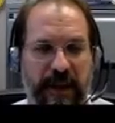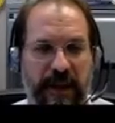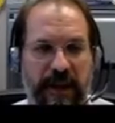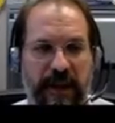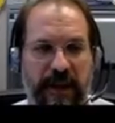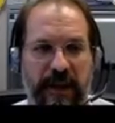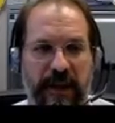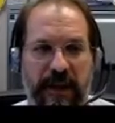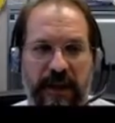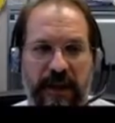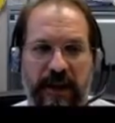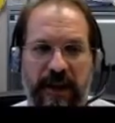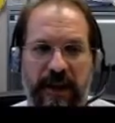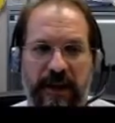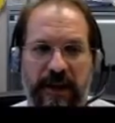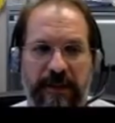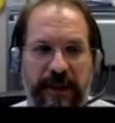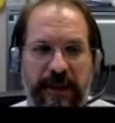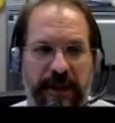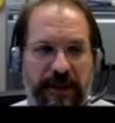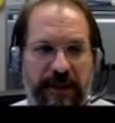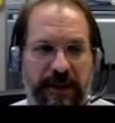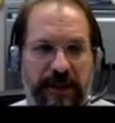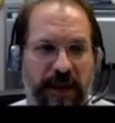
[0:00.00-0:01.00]

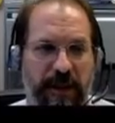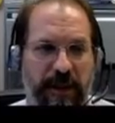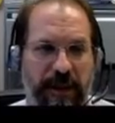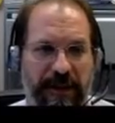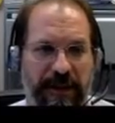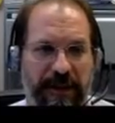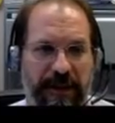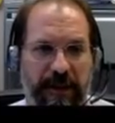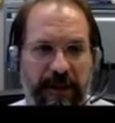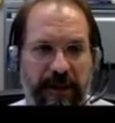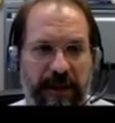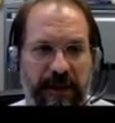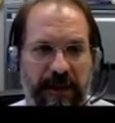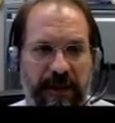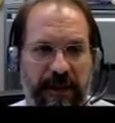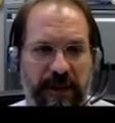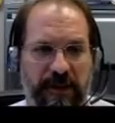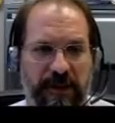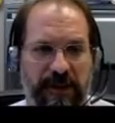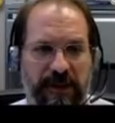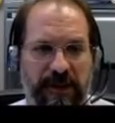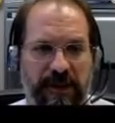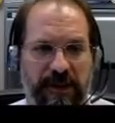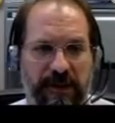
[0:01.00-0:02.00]
I'm going to talk about
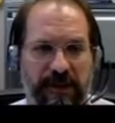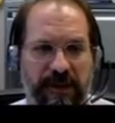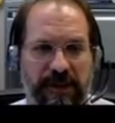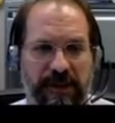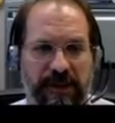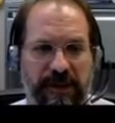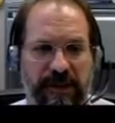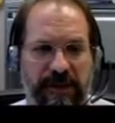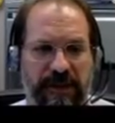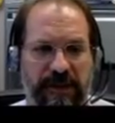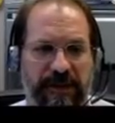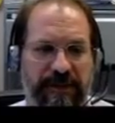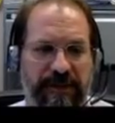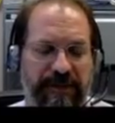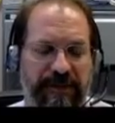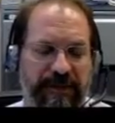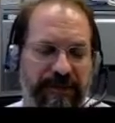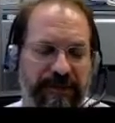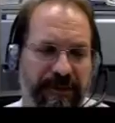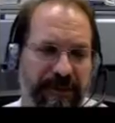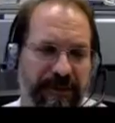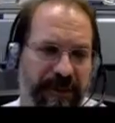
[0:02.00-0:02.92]
tuberculosis.